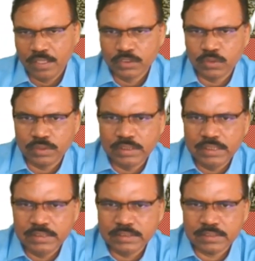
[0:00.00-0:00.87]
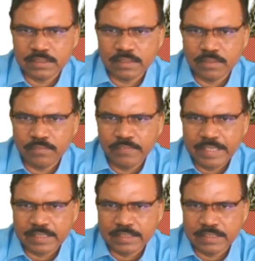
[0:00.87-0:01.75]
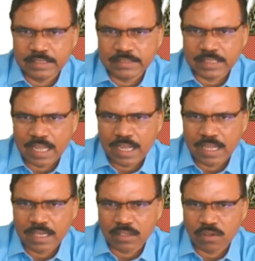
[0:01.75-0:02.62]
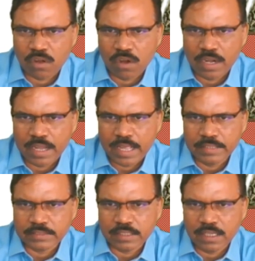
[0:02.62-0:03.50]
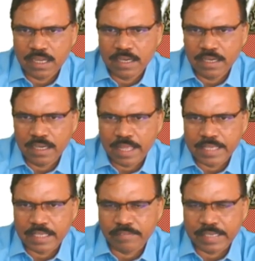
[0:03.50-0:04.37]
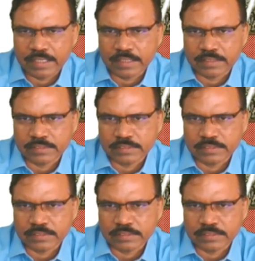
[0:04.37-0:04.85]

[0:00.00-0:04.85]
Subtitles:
So these vectors are called as unlike vectors.